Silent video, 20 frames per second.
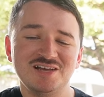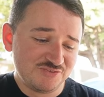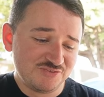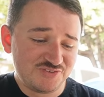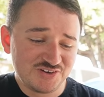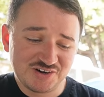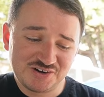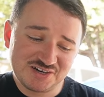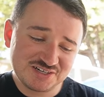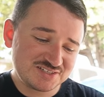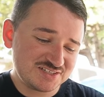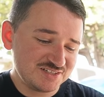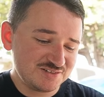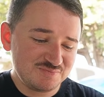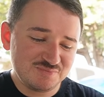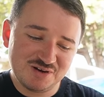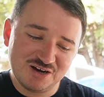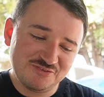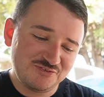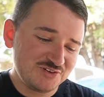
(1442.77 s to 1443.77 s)
Varex
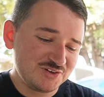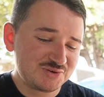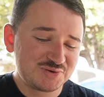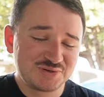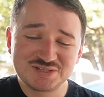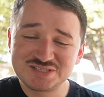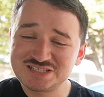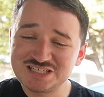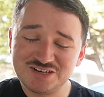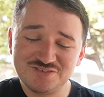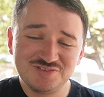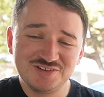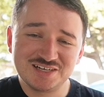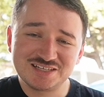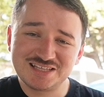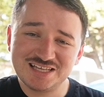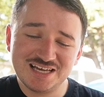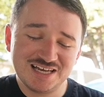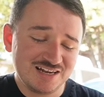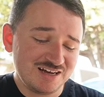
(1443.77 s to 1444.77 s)
and muffler and stuff
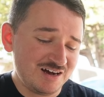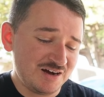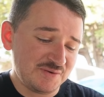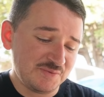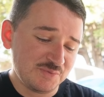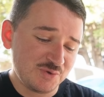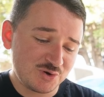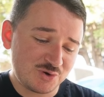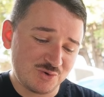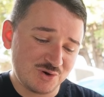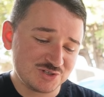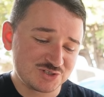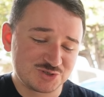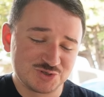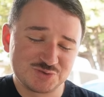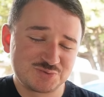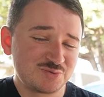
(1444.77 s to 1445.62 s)
like that, I'm not quite sure.